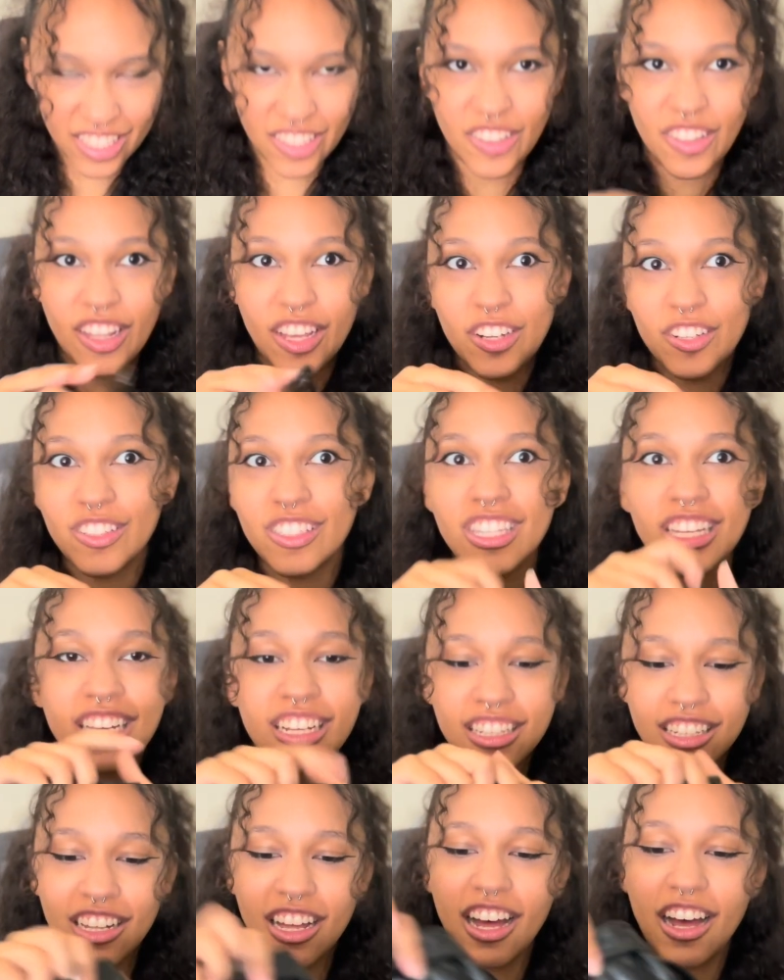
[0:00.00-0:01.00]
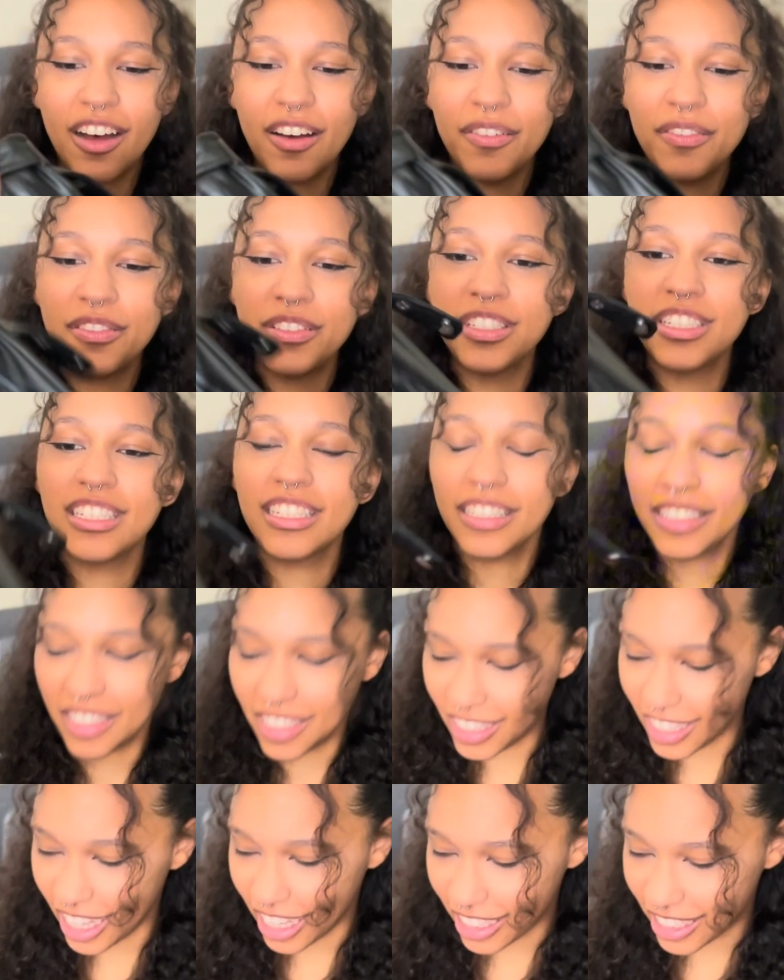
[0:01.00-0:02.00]
There's the gloves.
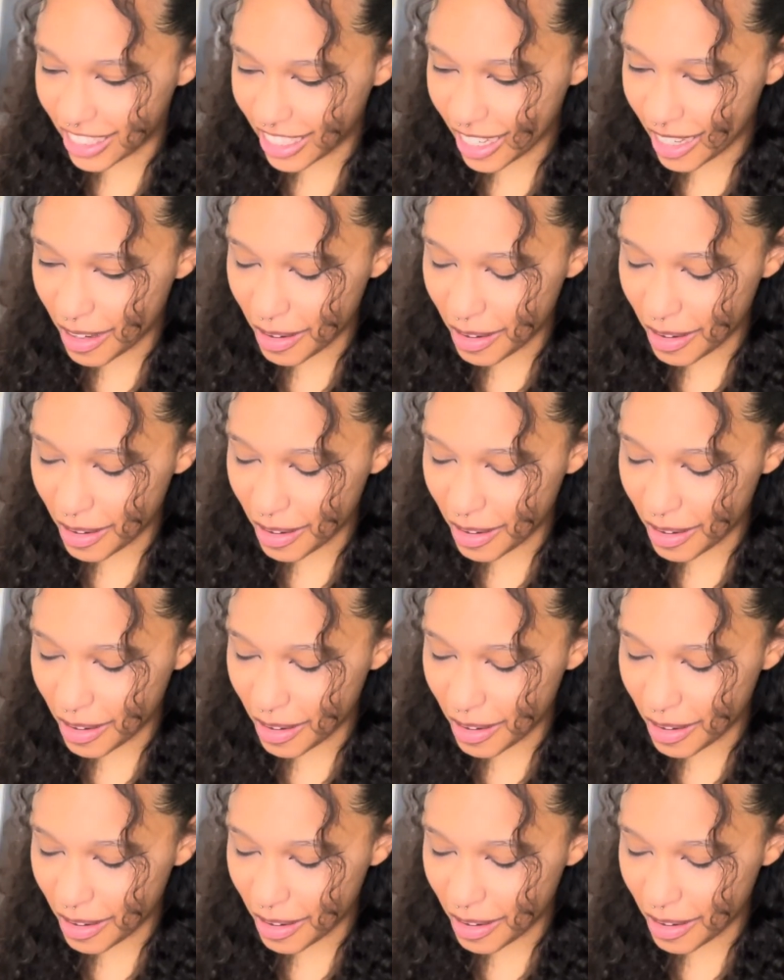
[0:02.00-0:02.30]
That's